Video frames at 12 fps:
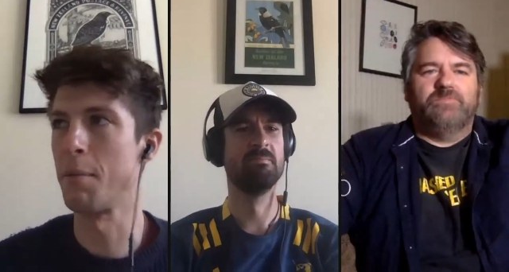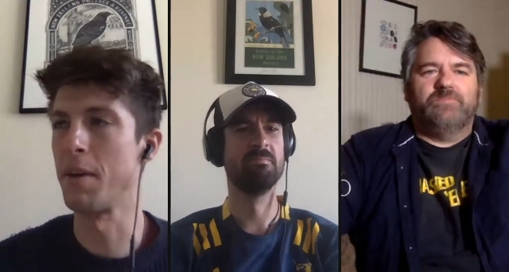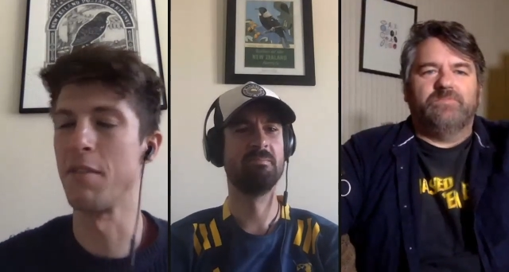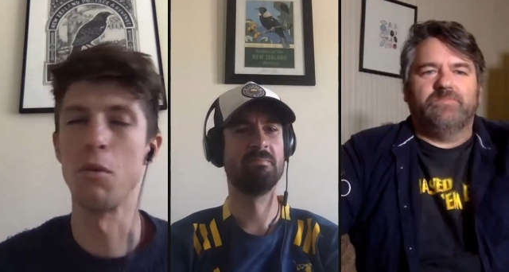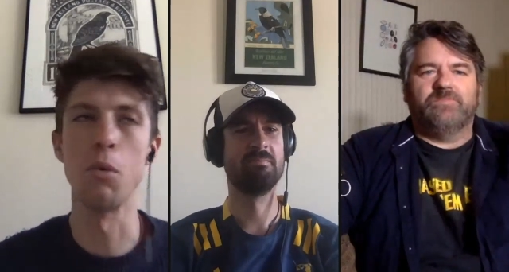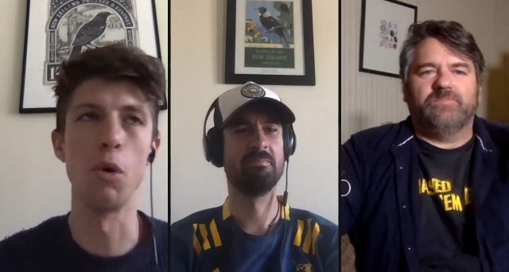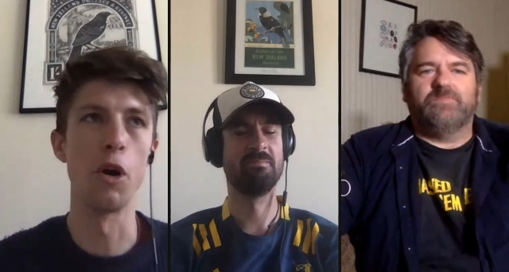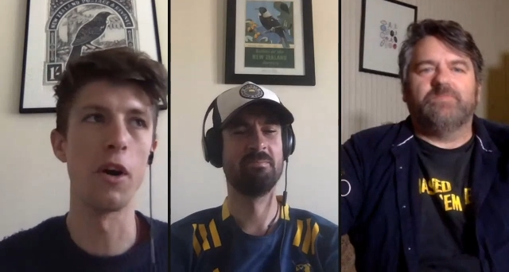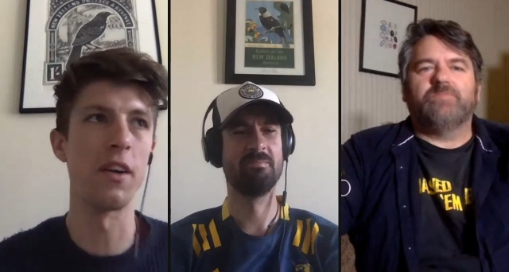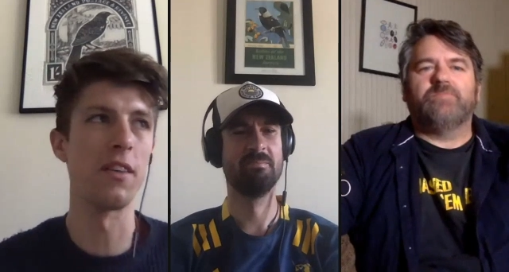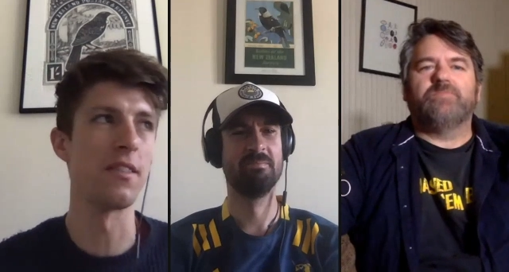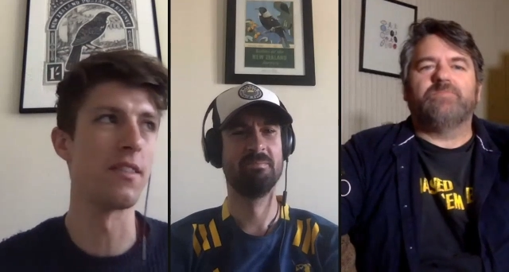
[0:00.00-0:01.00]
Speaker 1: work coming here
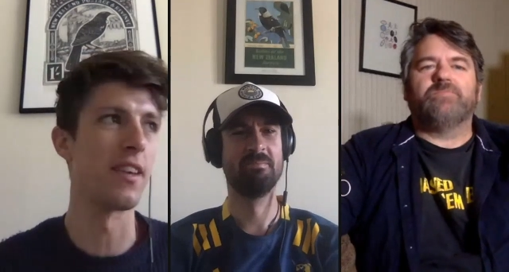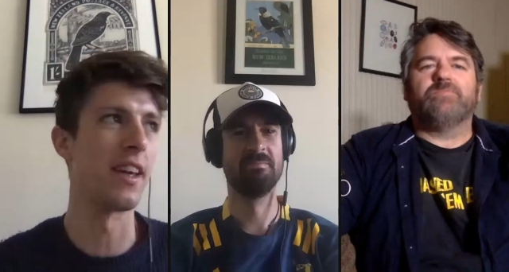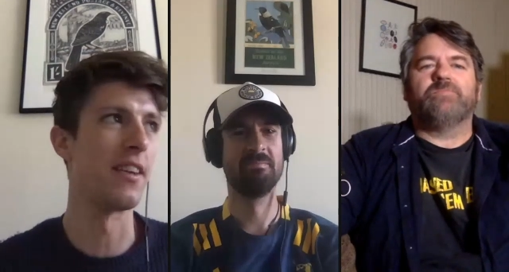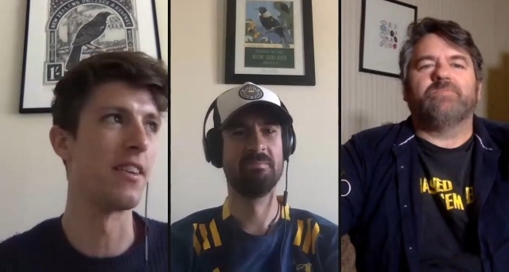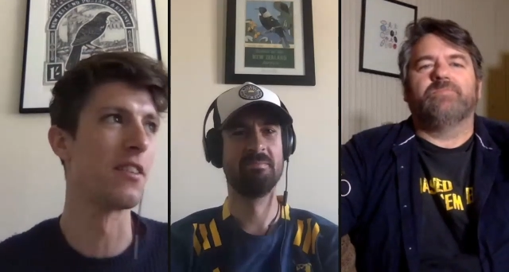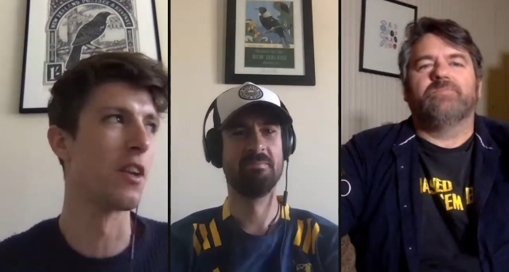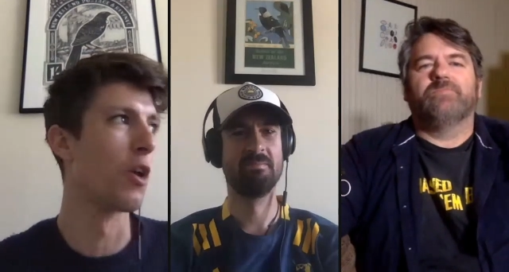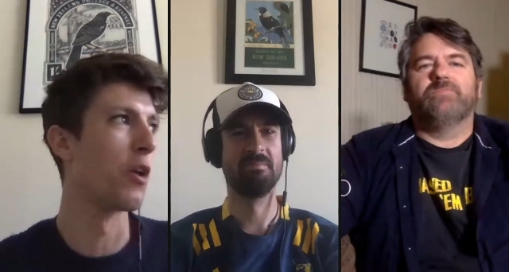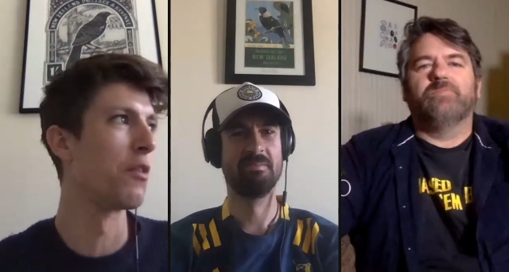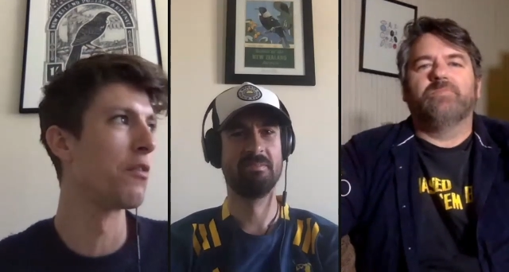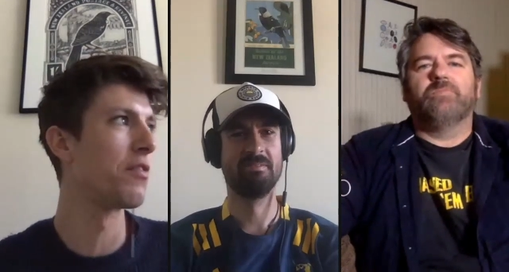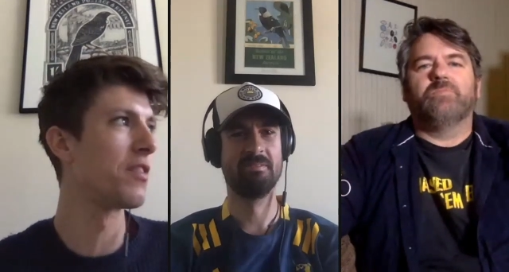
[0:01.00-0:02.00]
for work and
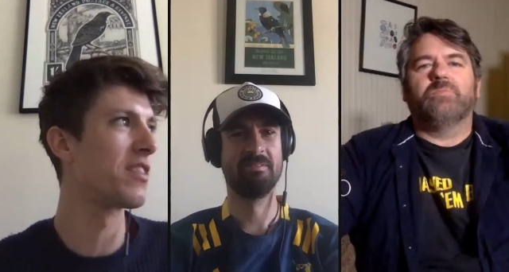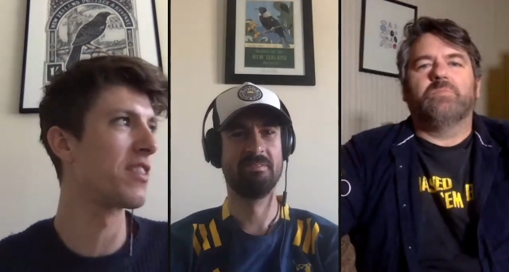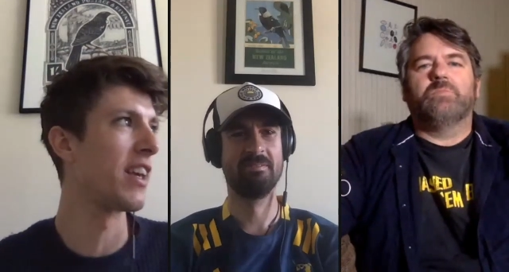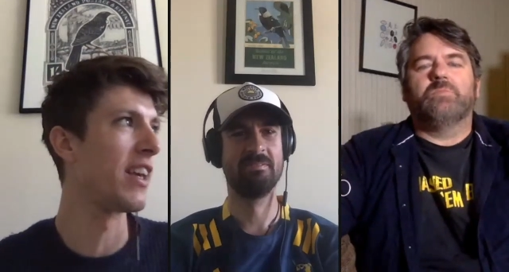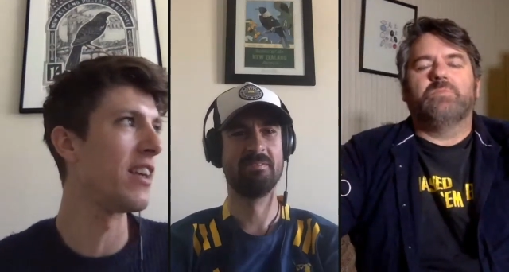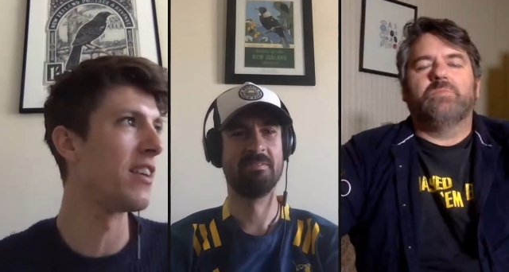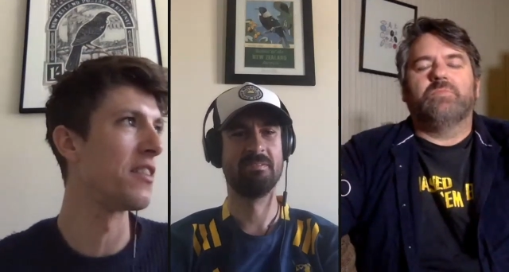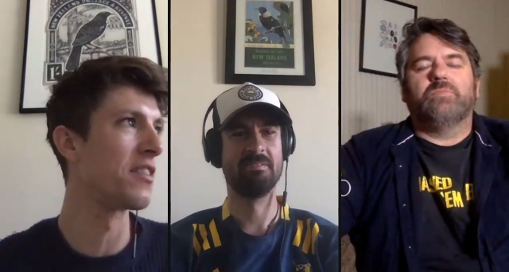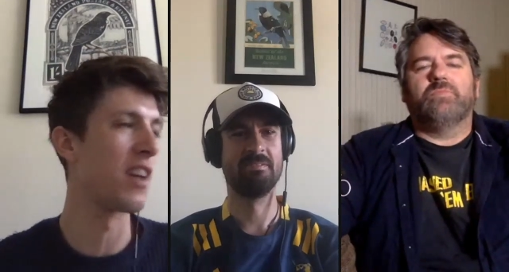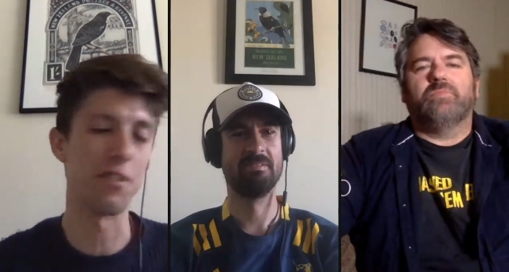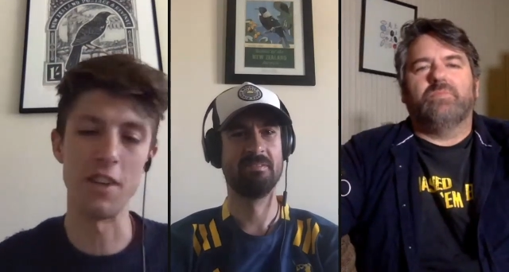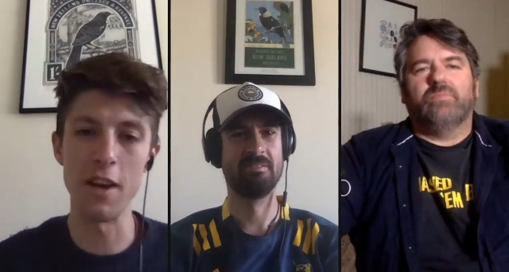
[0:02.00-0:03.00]
and there's a lot of
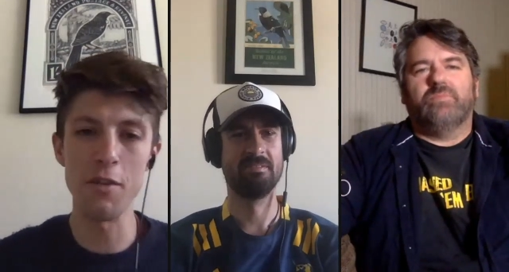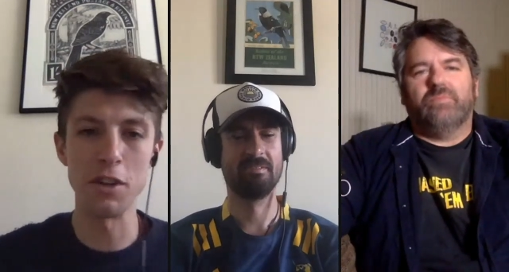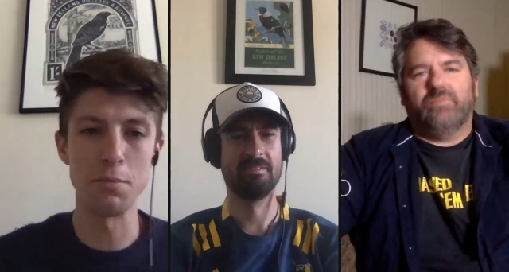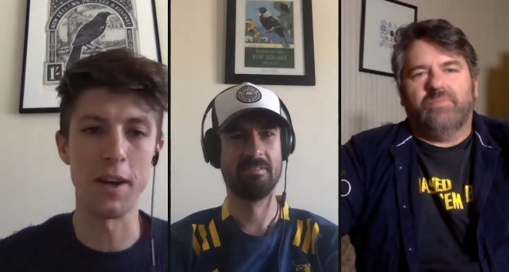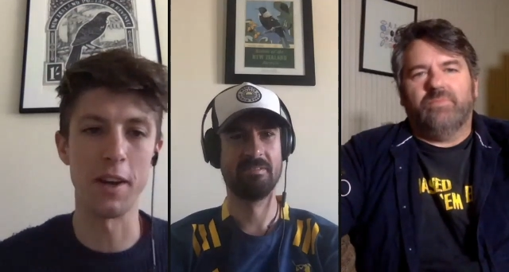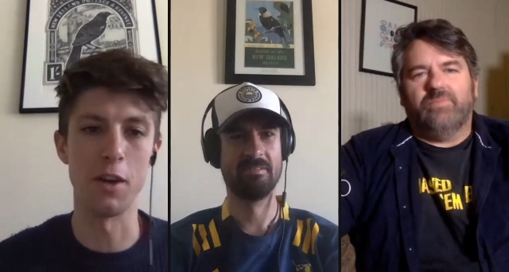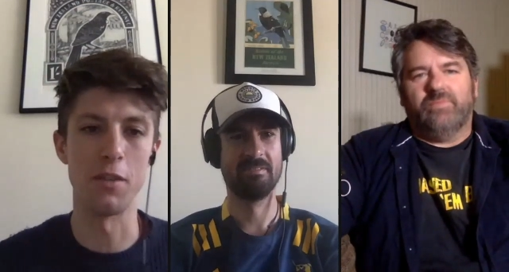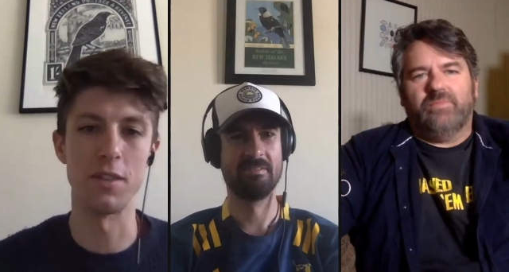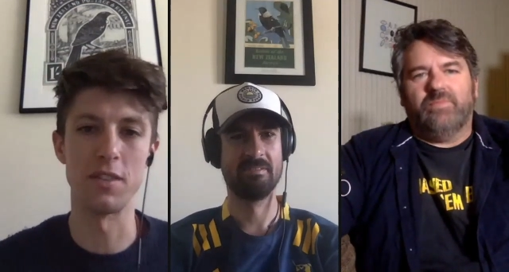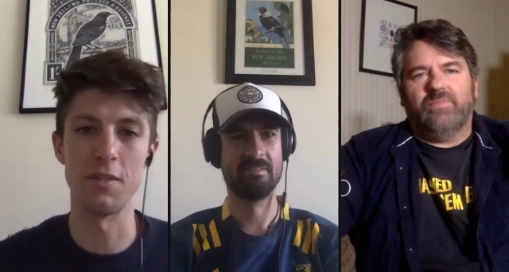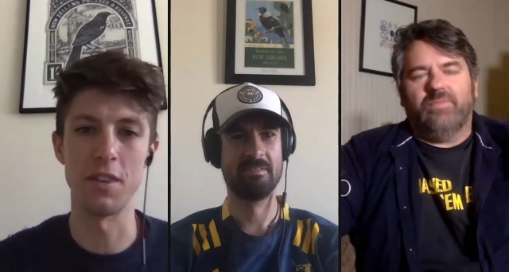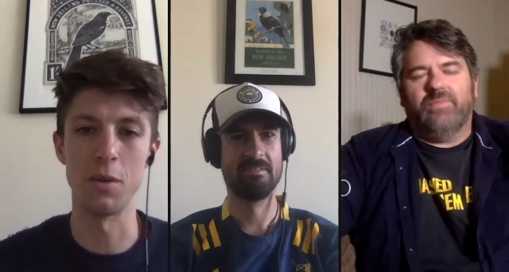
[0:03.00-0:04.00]
ski and stuff now everyone's
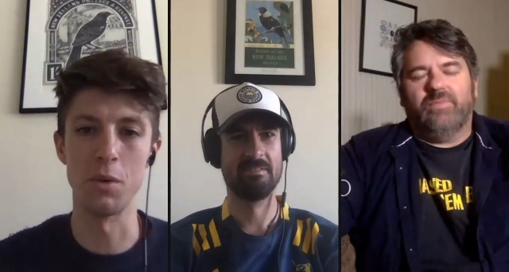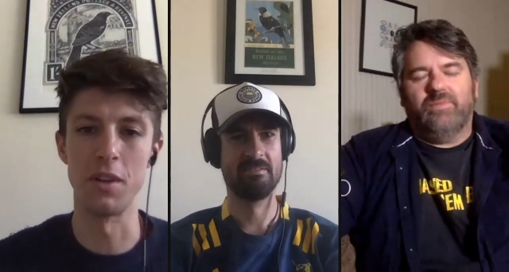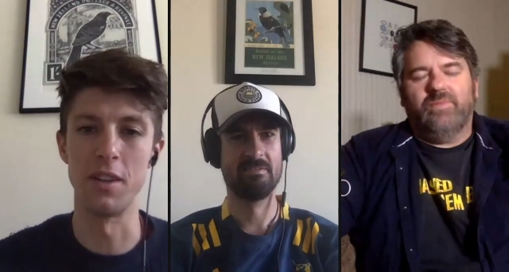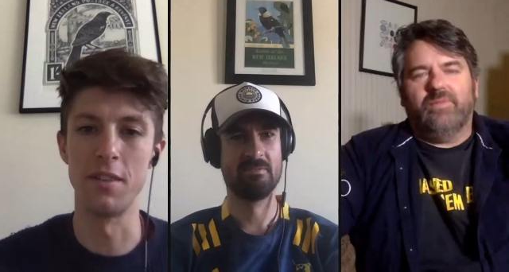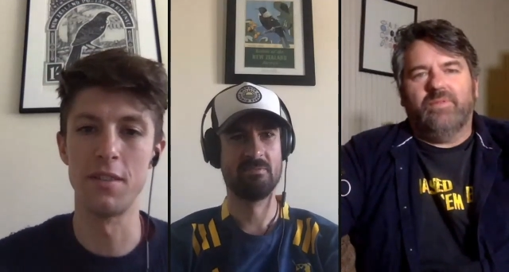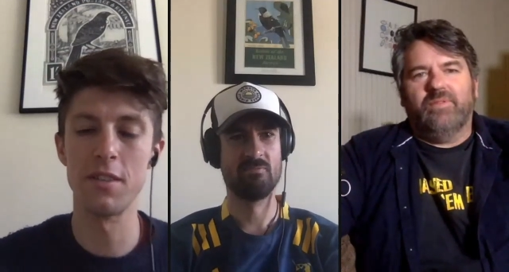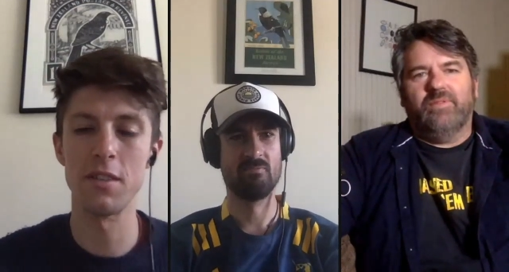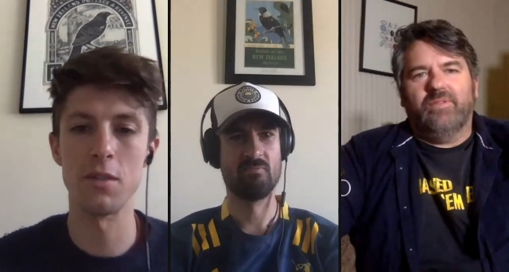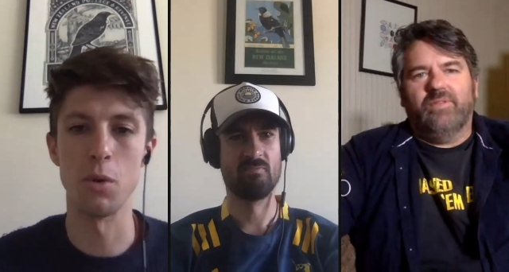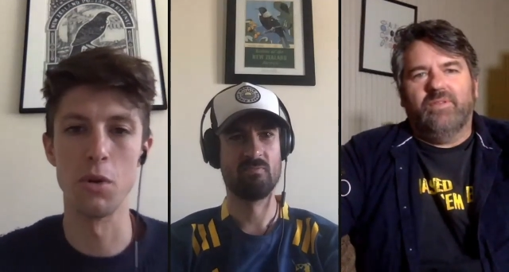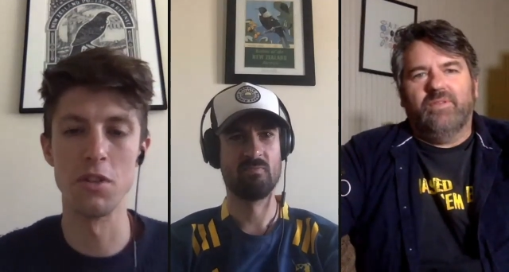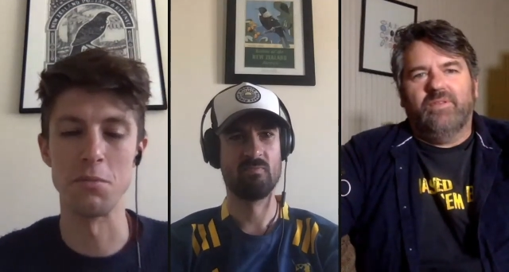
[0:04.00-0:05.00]
buggered off because all the